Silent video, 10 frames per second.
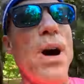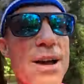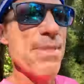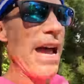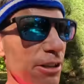So
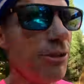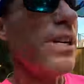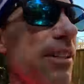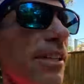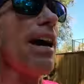I am
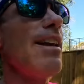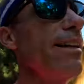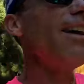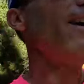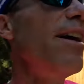extra
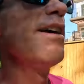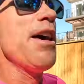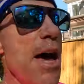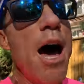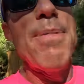excited
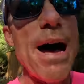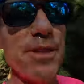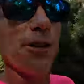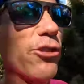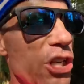
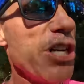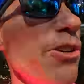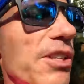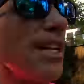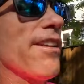about this
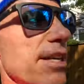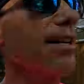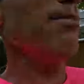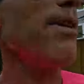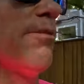cheer
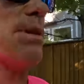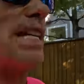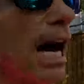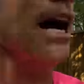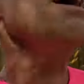station up here
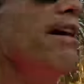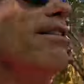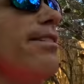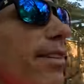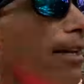
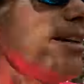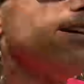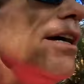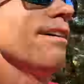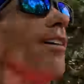because
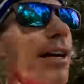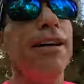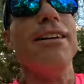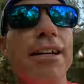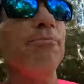
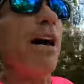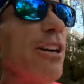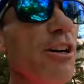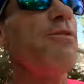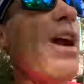
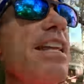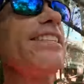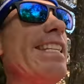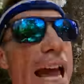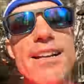my good
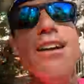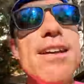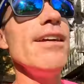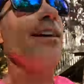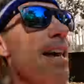friends
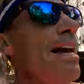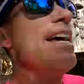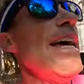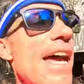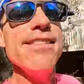Dana
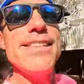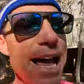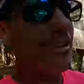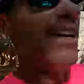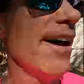and
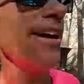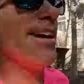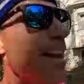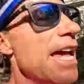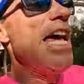Xantha
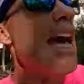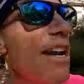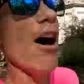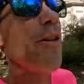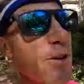
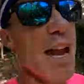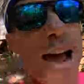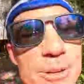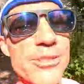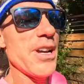and all their
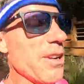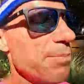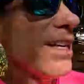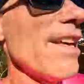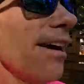neighbors are
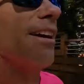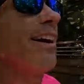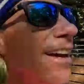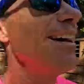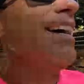gonna be there.